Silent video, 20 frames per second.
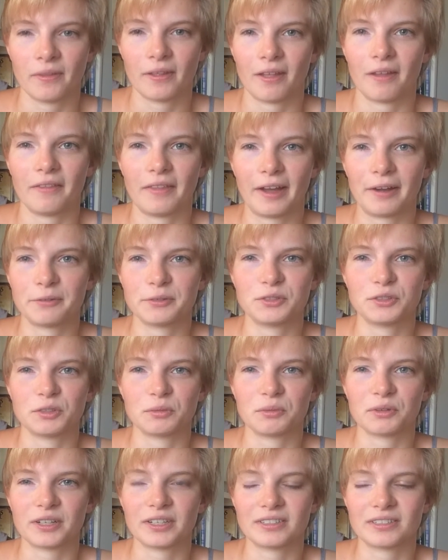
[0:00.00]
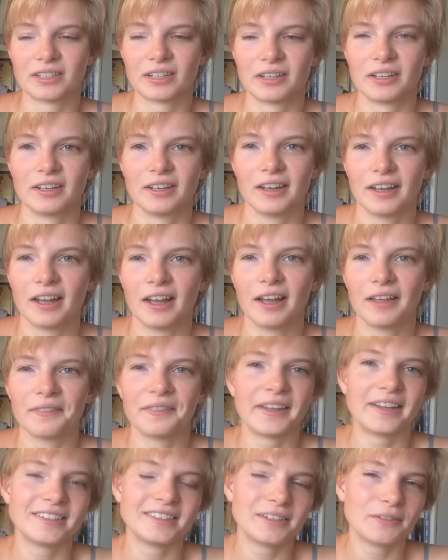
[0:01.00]
And that was super easy.
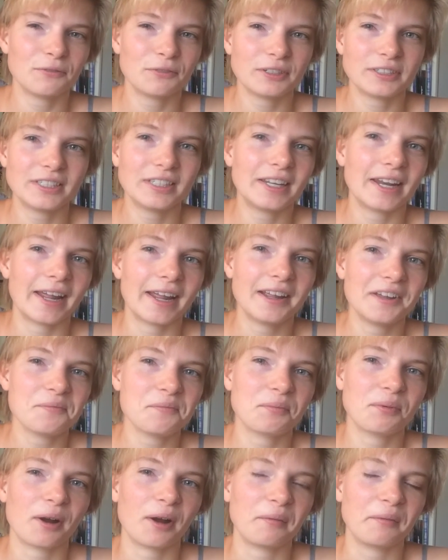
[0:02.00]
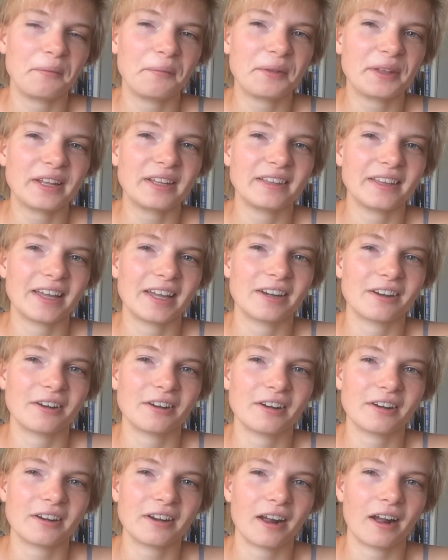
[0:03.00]
That's it for today. Probably
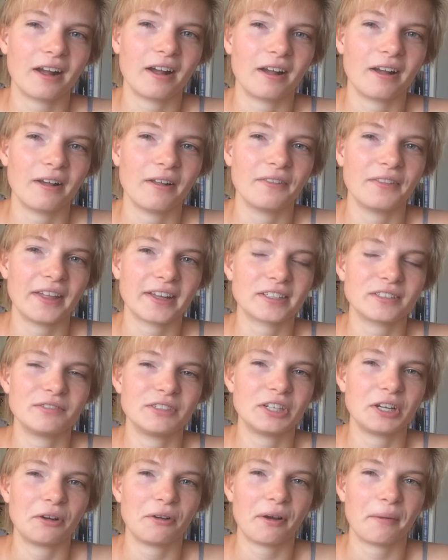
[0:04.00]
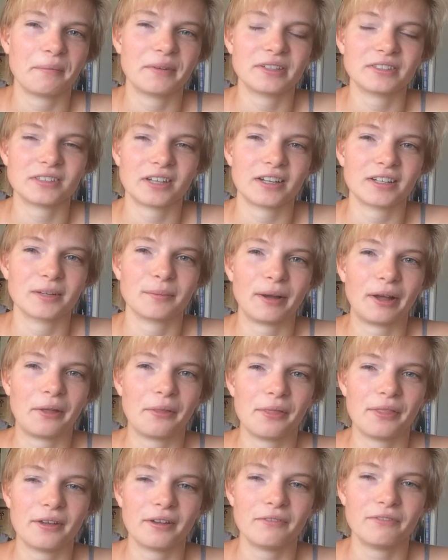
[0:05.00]
later, next video, I'm going to talk
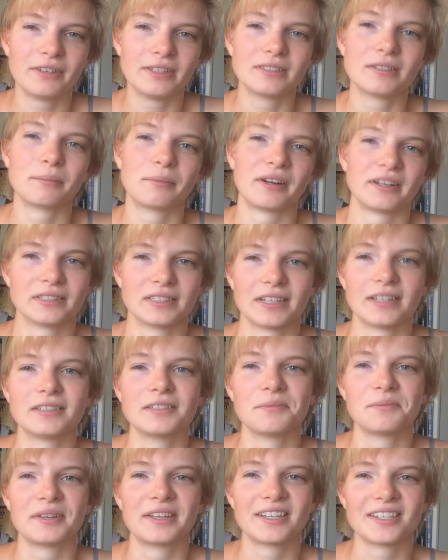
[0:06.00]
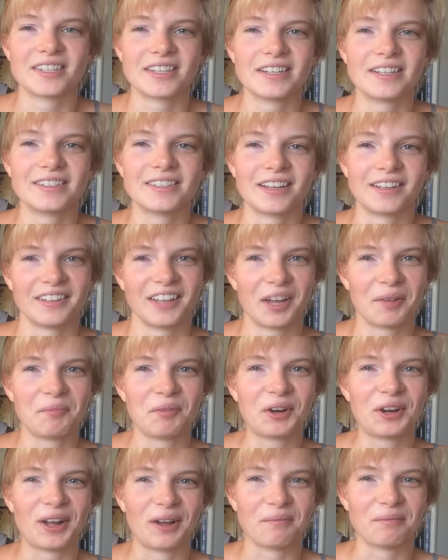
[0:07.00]
about the visa process because it is a lot
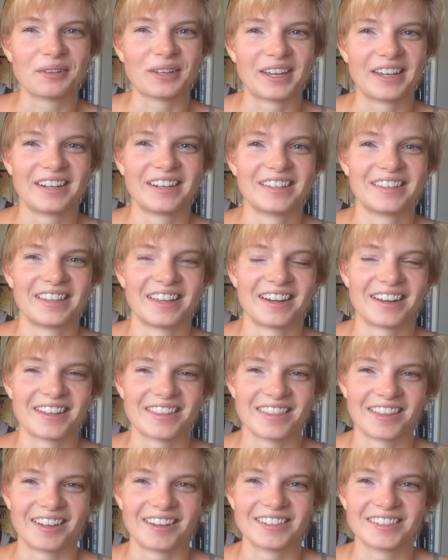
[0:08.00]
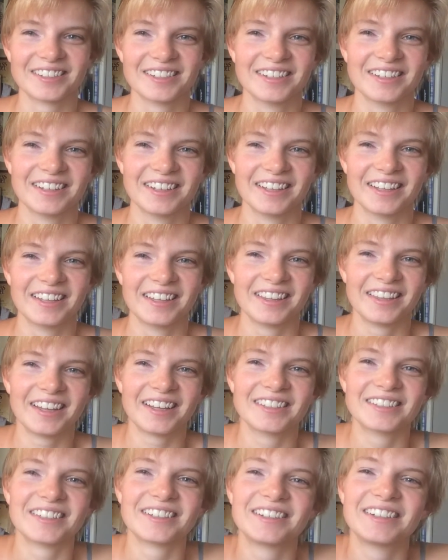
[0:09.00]
more complicated than I thought.
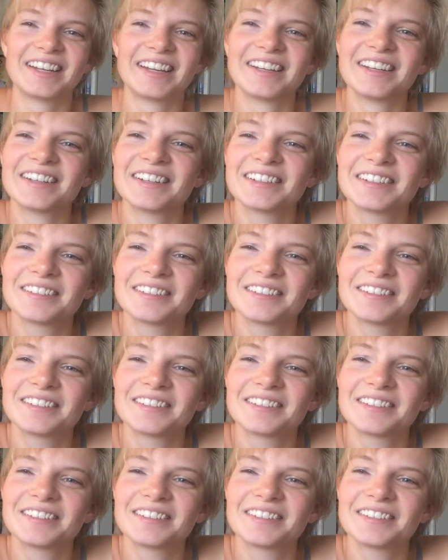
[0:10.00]
Thanks, Internet.